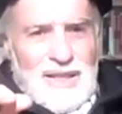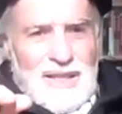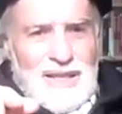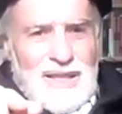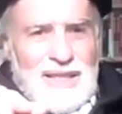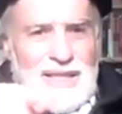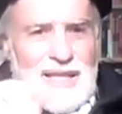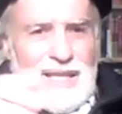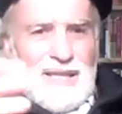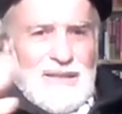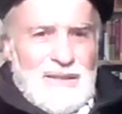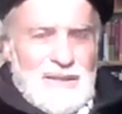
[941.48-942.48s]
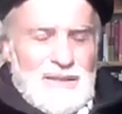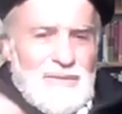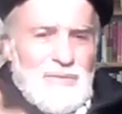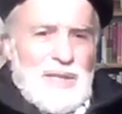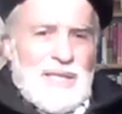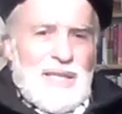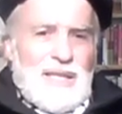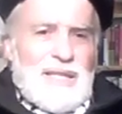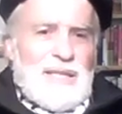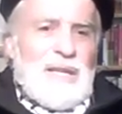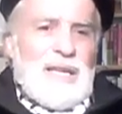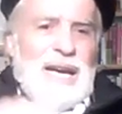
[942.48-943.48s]
Let's say
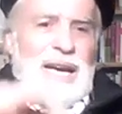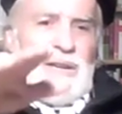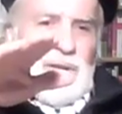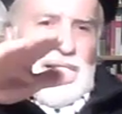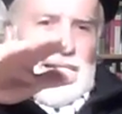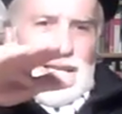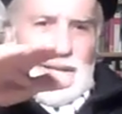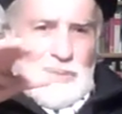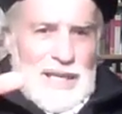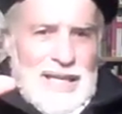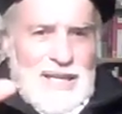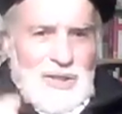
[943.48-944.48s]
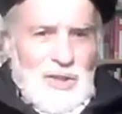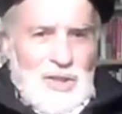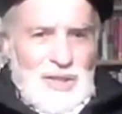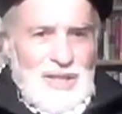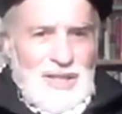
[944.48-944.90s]
physically allocated pH